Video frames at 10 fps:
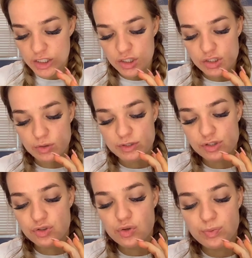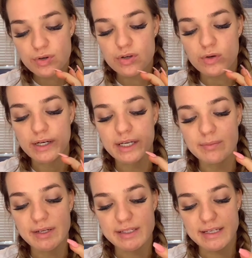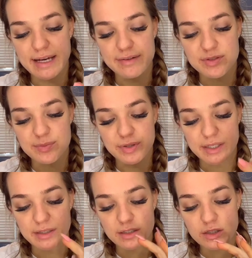So it's super annoying because I have to put,